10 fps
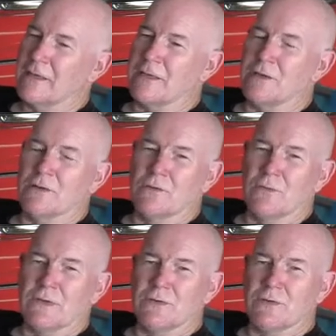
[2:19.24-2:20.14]
you know,
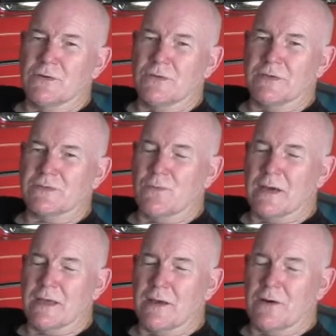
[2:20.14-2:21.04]
we do all
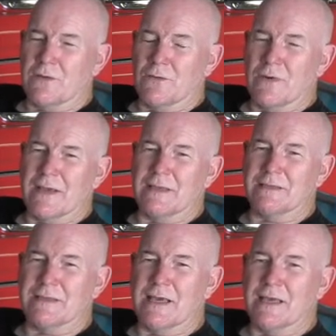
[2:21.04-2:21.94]
the
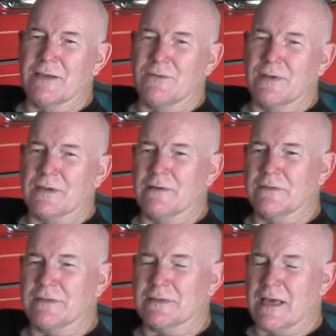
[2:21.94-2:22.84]
ways that you think of
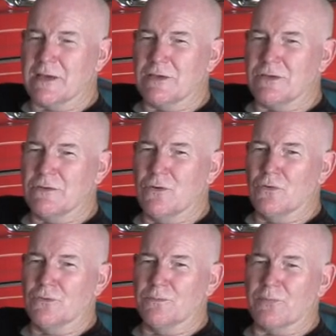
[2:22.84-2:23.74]
as how you do
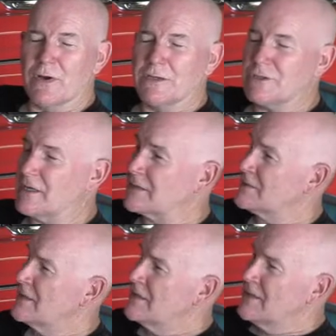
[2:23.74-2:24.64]
old
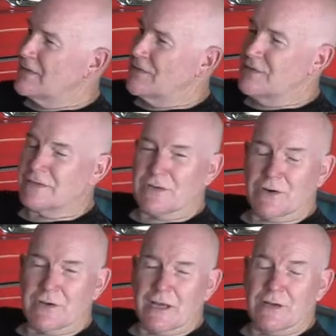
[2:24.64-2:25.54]
projects. This
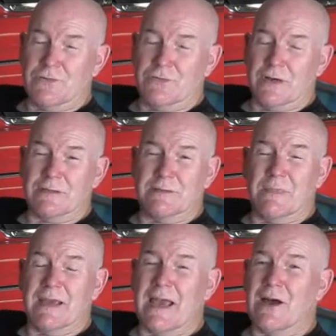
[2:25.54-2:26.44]
car got drugged to
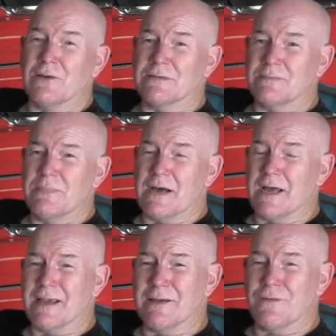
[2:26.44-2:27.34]
my house
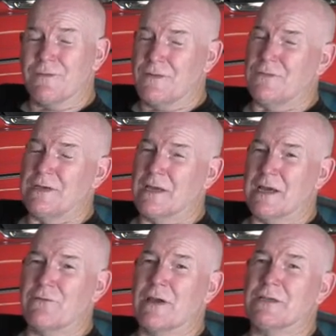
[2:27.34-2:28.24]
behind a
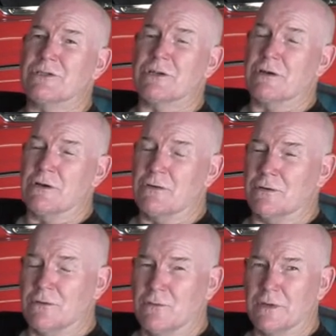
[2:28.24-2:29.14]
59
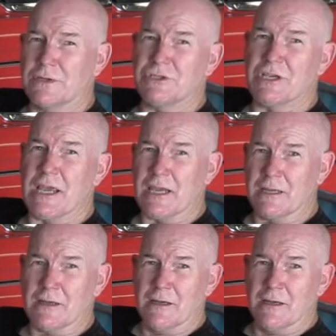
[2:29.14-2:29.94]
Ranchero with a chain,